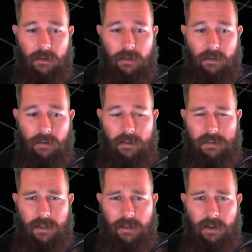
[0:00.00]
You can
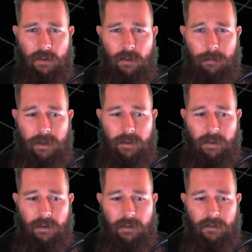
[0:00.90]
see they orbit
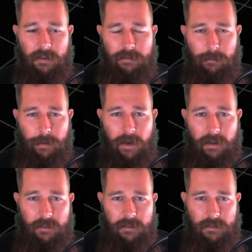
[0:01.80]
in different
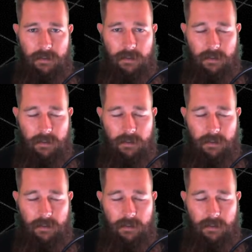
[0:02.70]
paths,